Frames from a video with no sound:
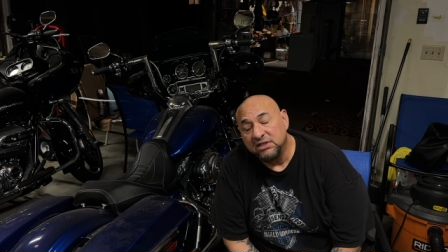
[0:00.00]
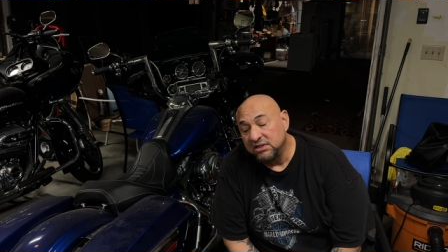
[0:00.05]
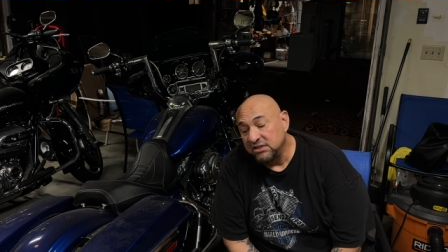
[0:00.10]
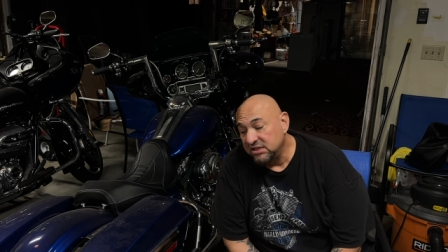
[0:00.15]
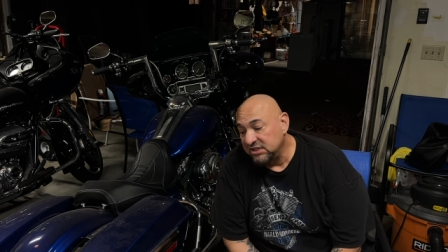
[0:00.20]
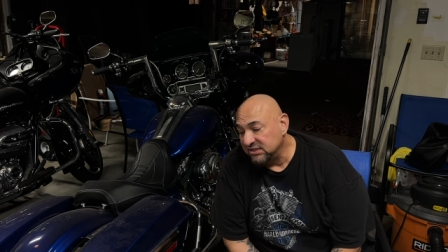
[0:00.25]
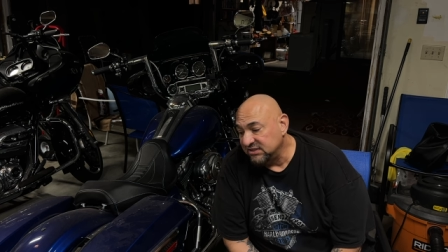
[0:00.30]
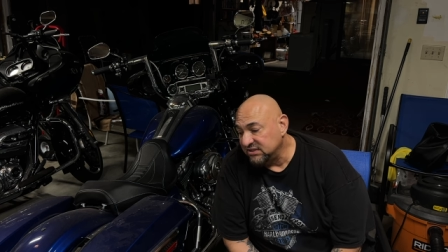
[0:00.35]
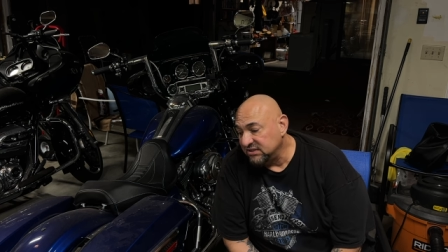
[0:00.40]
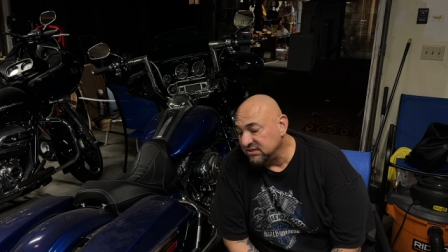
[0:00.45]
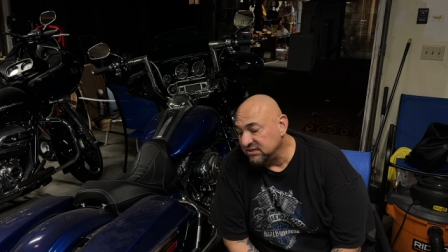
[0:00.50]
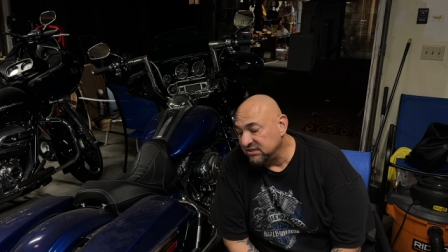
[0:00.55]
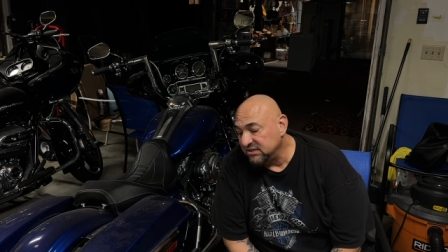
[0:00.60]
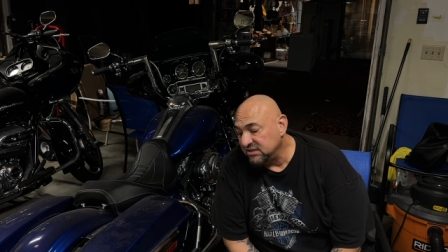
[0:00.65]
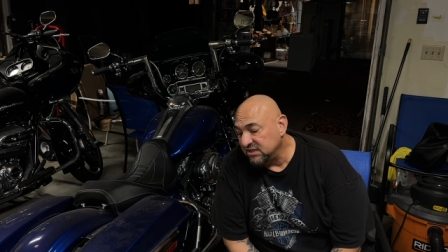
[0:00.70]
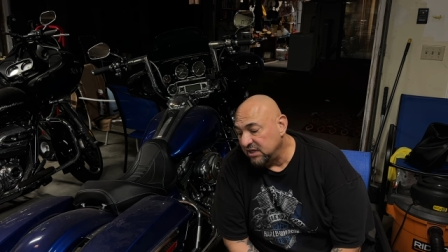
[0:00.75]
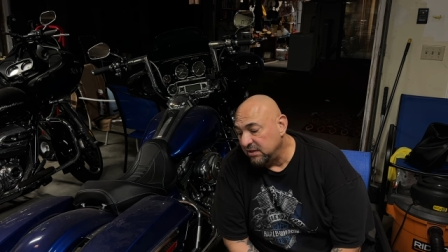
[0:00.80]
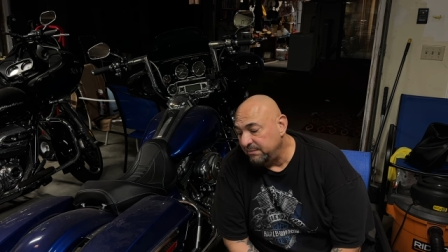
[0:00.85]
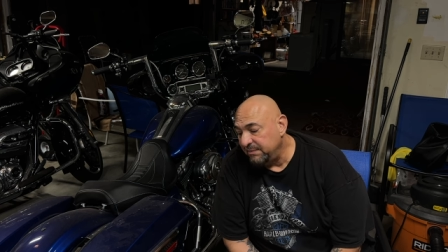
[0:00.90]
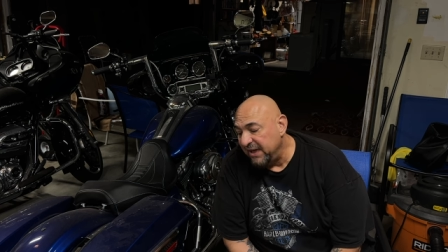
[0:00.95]
This is
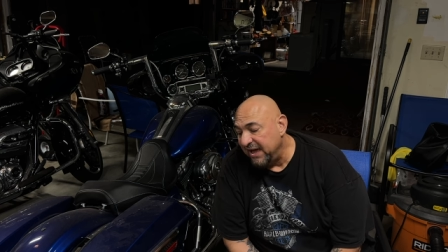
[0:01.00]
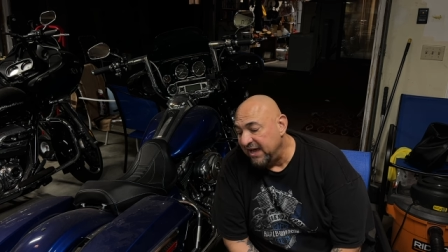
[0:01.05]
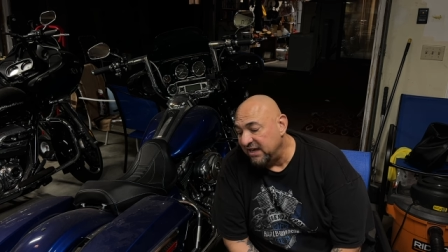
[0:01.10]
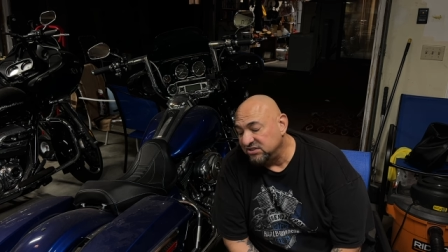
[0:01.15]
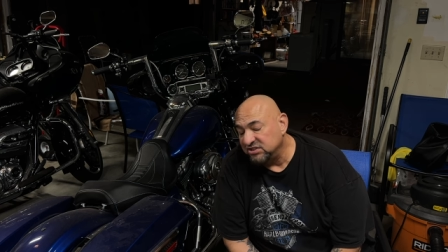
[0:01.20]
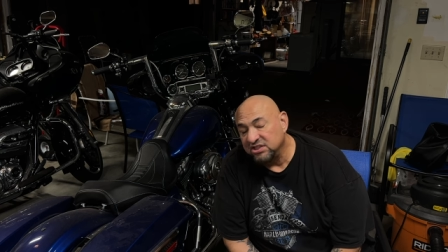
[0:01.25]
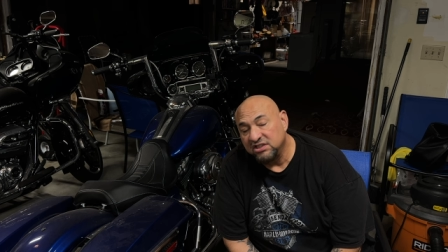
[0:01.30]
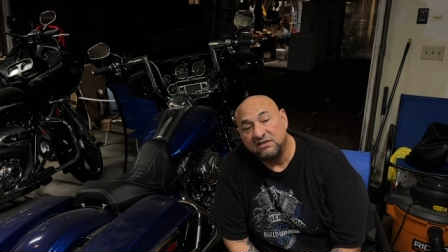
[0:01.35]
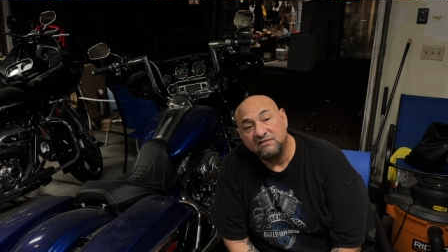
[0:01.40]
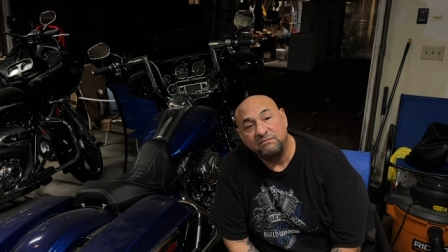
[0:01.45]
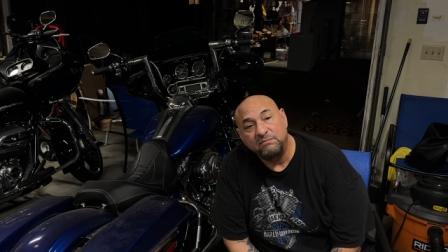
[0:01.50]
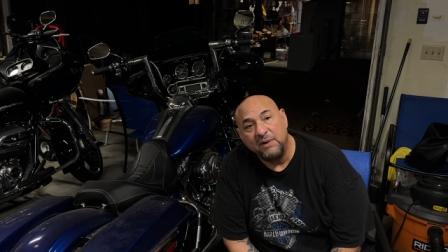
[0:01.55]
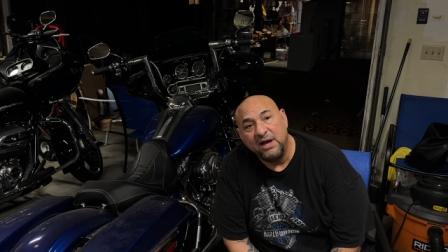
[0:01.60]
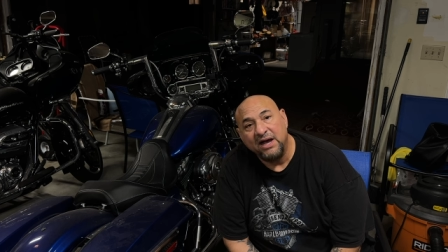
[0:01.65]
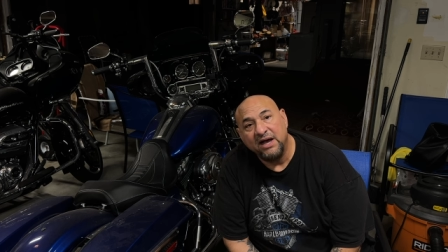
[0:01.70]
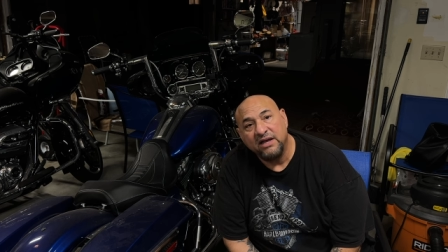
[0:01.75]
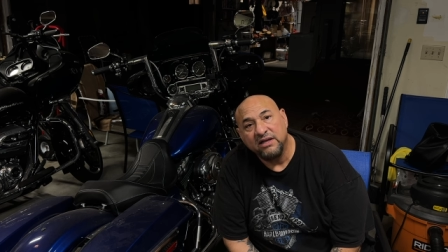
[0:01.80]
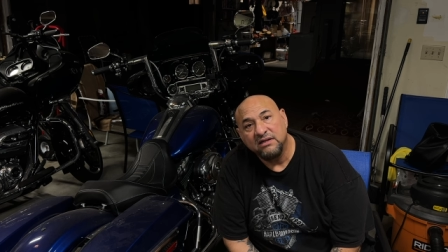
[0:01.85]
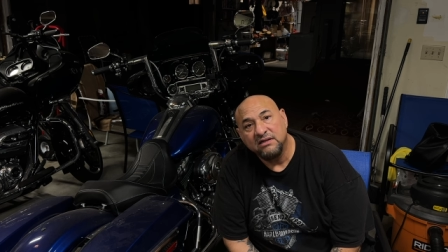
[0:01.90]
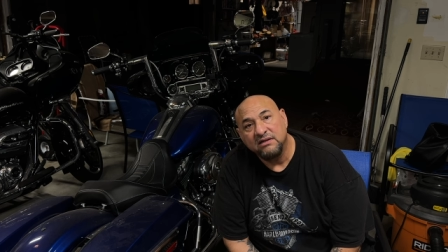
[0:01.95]
a passion of
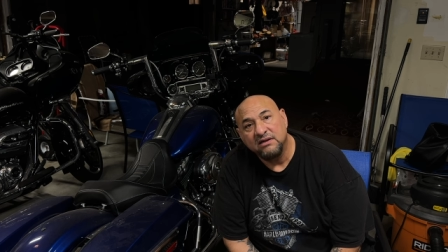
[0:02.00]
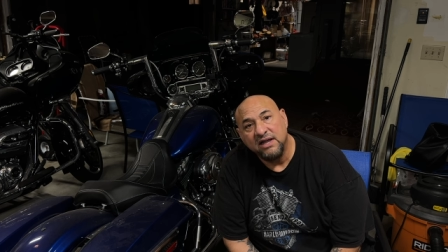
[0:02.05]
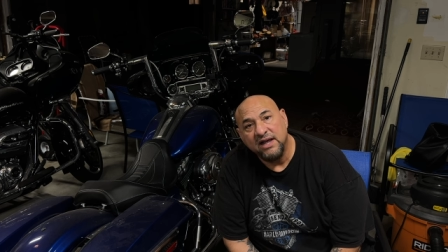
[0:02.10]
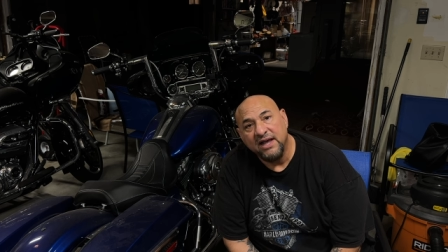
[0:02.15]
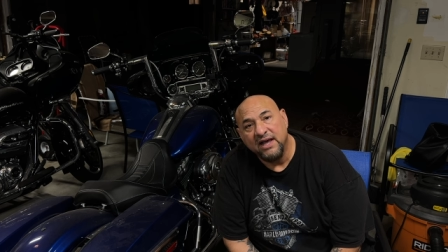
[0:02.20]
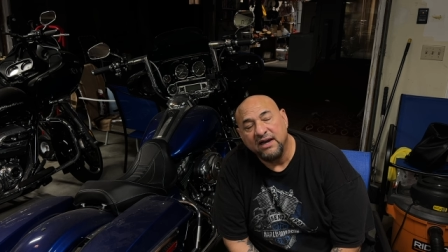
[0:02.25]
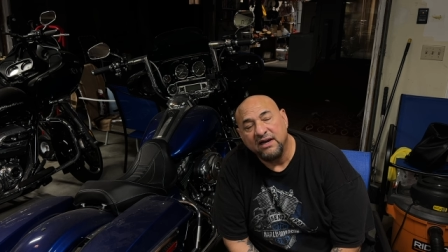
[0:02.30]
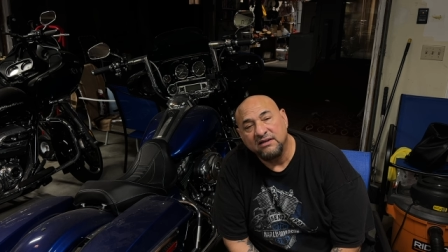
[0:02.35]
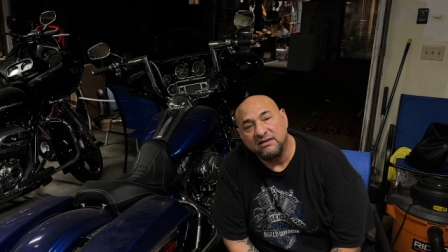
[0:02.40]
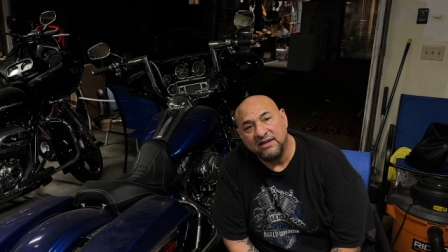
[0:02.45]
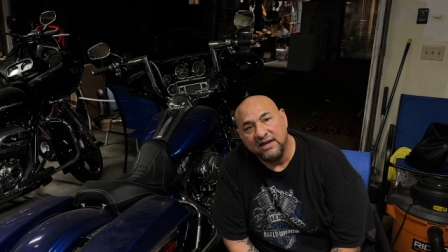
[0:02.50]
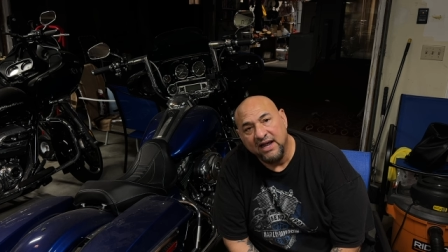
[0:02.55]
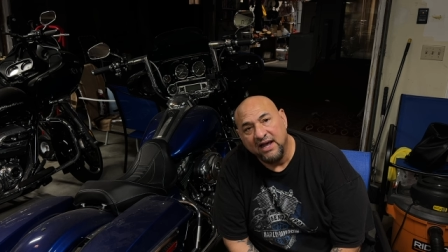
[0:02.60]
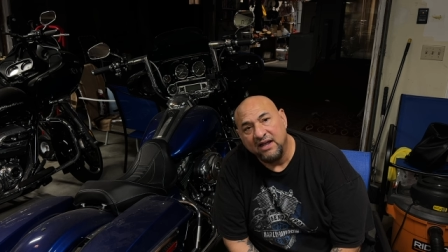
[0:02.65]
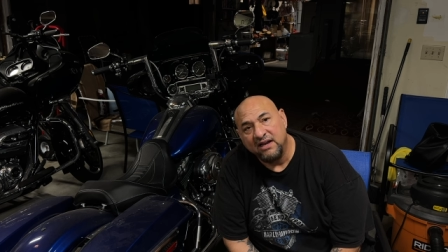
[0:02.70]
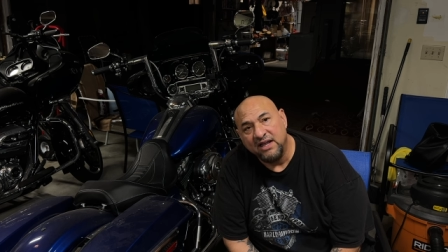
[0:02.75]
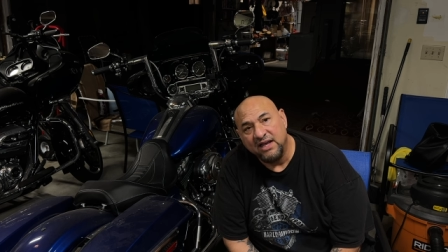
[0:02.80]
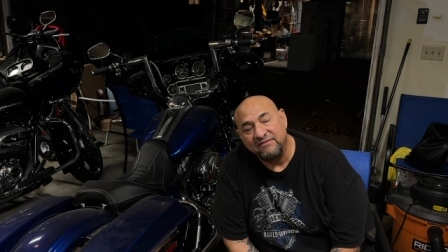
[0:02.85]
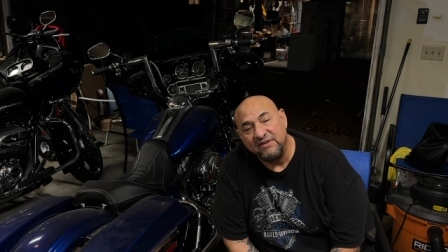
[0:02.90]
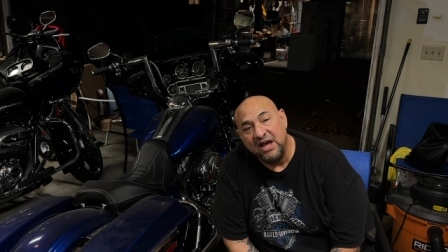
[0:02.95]
mine, and yeah,
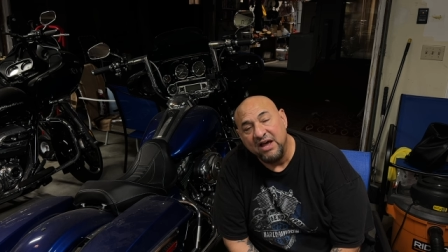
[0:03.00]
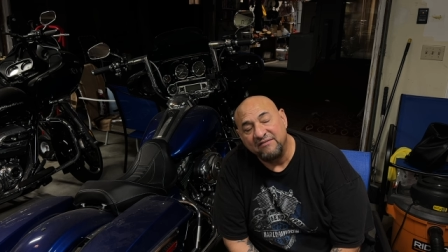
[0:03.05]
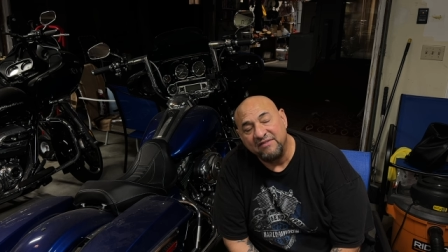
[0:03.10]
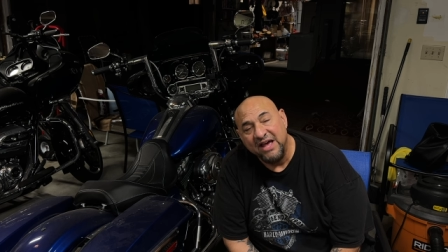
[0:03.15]
like I've